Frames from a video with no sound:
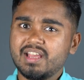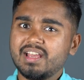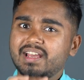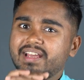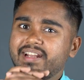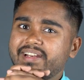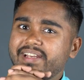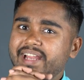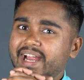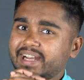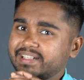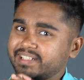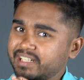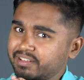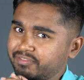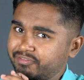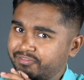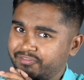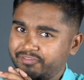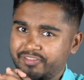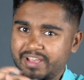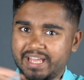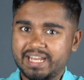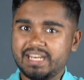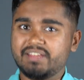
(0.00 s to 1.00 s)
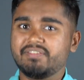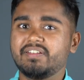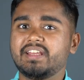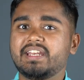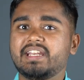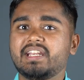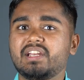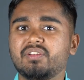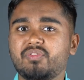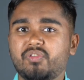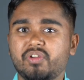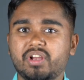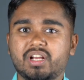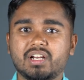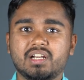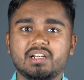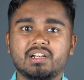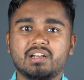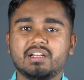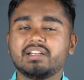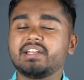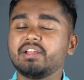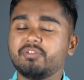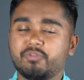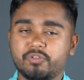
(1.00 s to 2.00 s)
reacted very, very
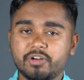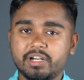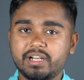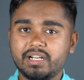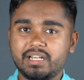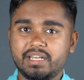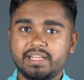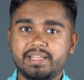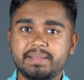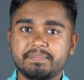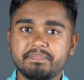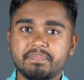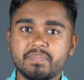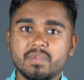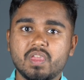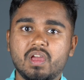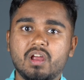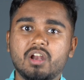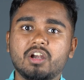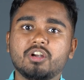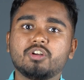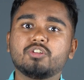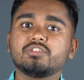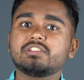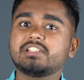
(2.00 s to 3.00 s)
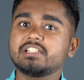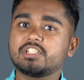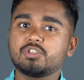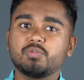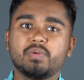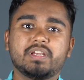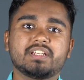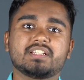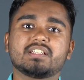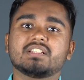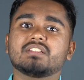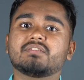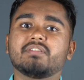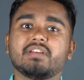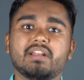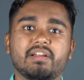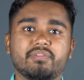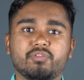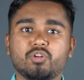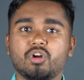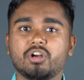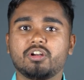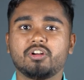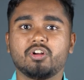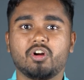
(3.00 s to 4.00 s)
differently to situations where I've
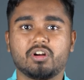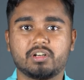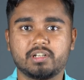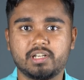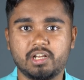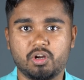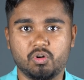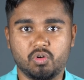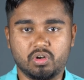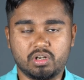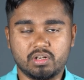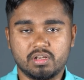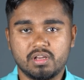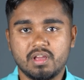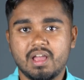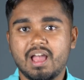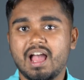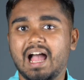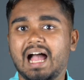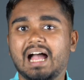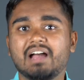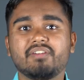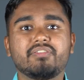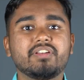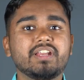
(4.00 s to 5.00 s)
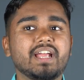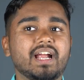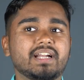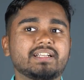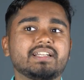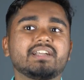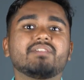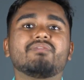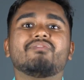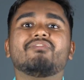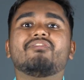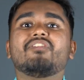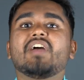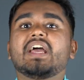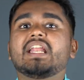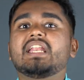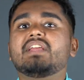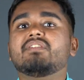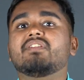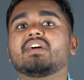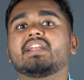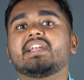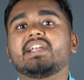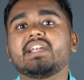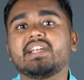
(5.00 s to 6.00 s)
got knocked out. I've reacted very,
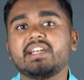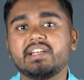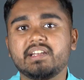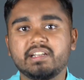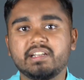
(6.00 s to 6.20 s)
very